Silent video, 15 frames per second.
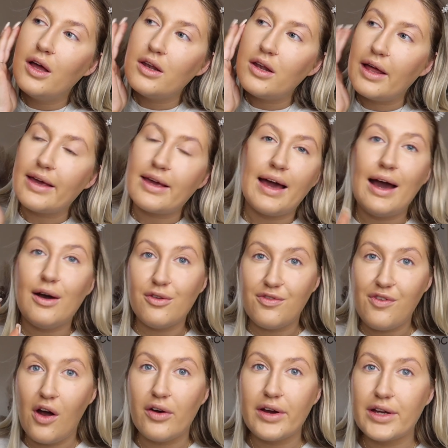
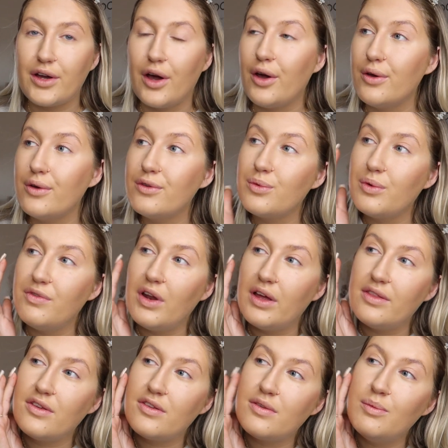far it goes with
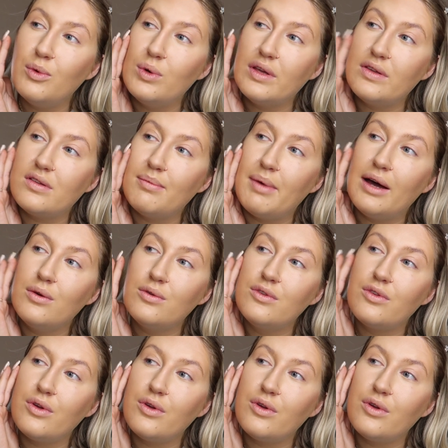like the smallest amount,